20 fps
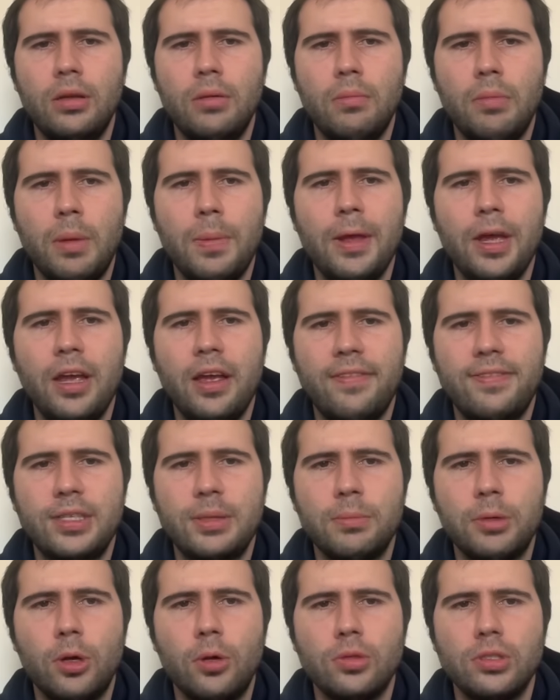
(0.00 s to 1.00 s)
Maybe I have
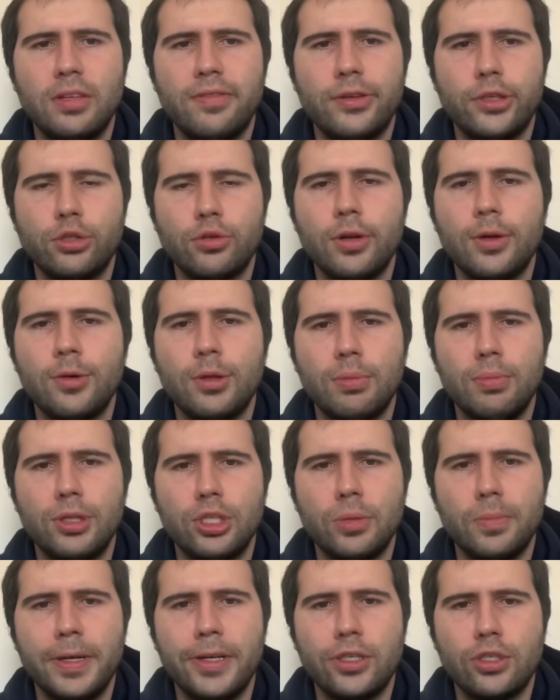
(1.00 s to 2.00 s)
some ghost of a trick with
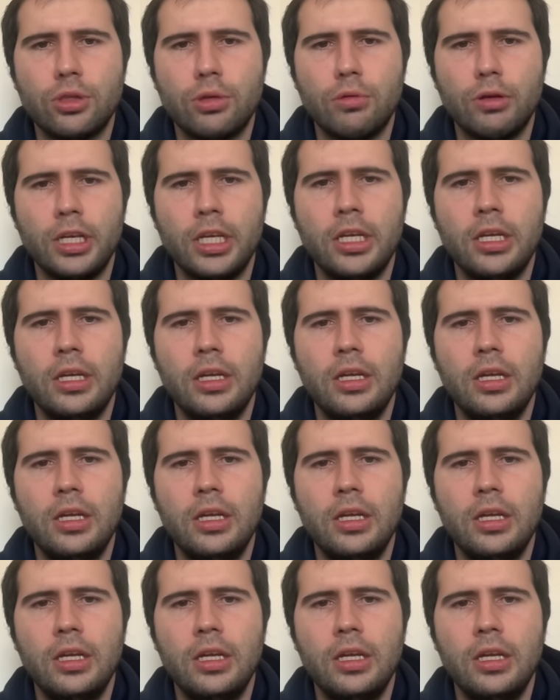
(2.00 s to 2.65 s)
bishop h3.